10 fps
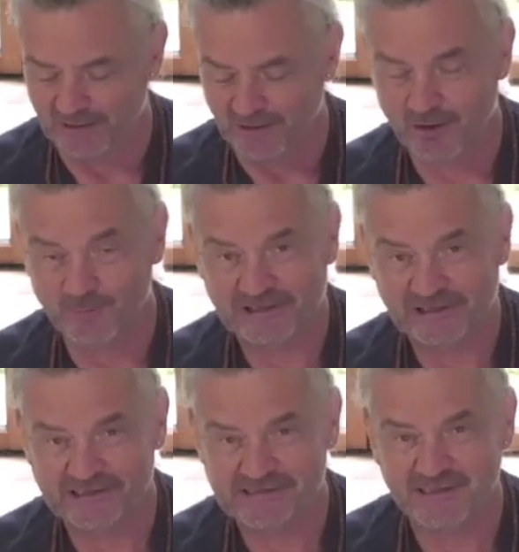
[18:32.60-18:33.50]
All right, my
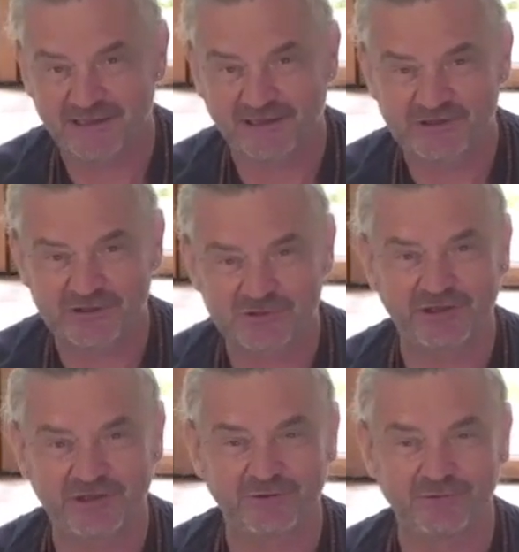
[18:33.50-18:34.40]
dears, I shall see
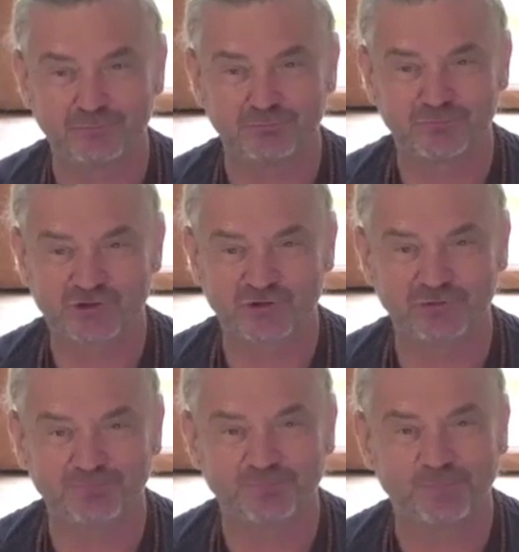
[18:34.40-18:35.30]
you
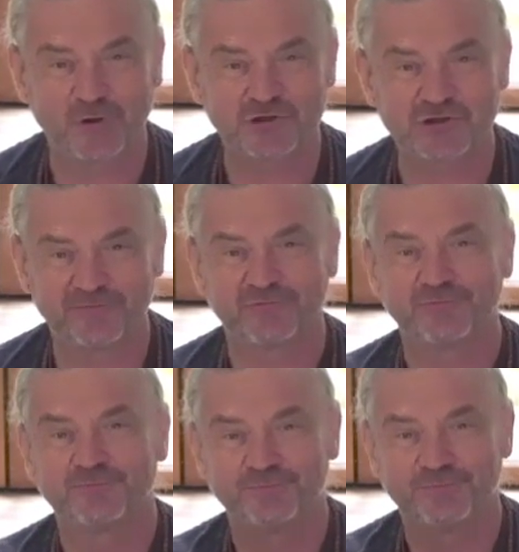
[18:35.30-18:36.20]
soon. Much love.
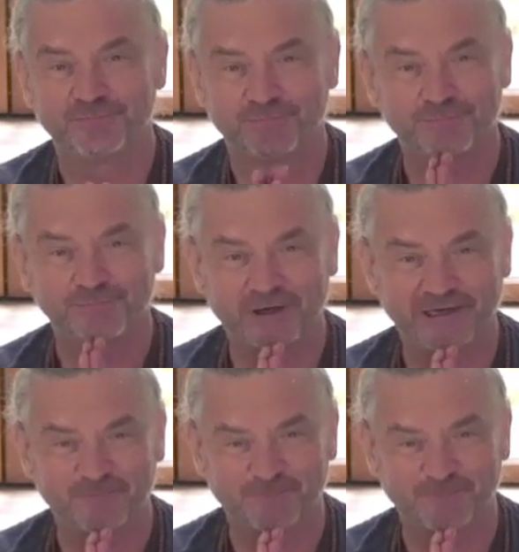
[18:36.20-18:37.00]
Bye now.